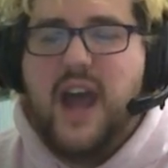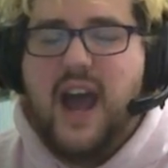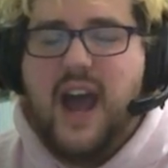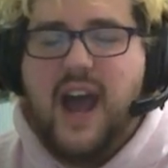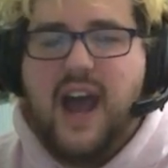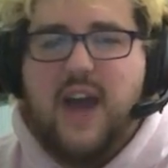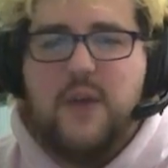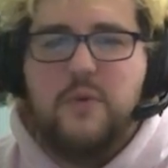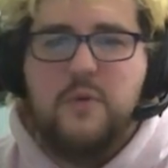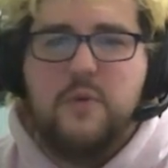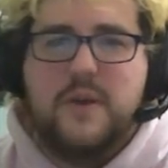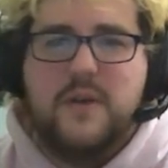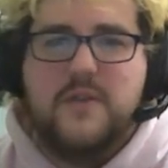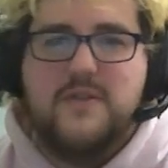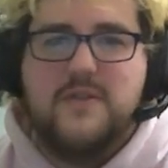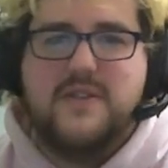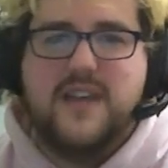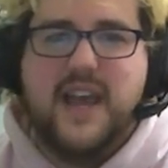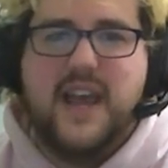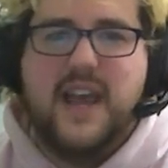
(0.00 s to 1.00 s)
and we'll be
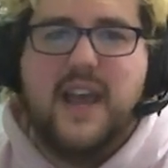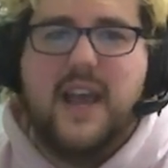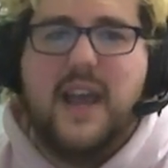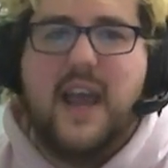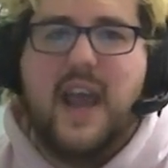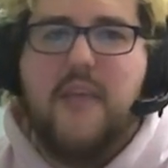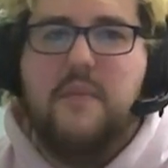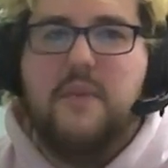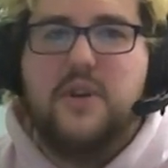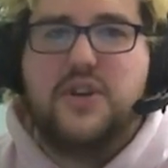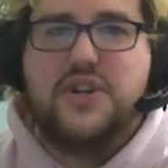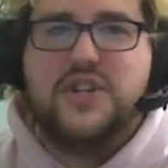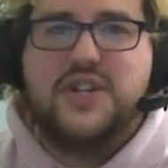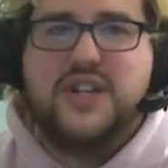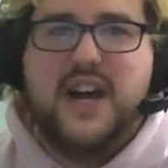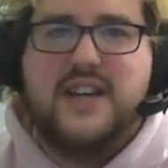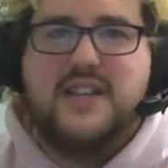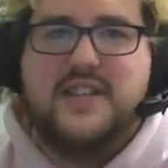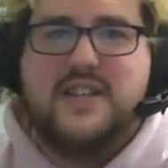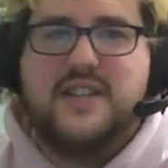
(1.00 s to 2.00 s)
able to take a much
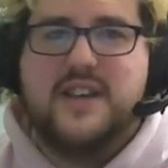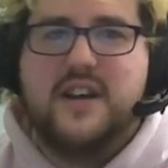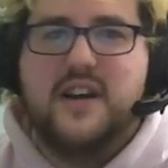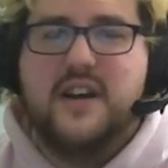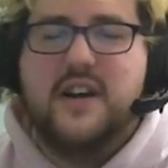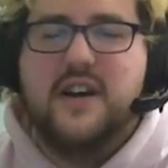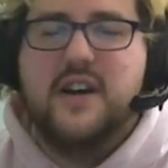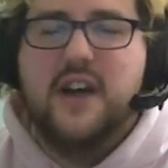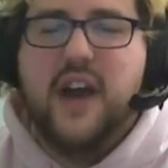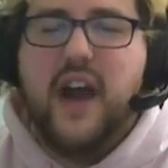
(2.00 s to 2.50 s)
nicer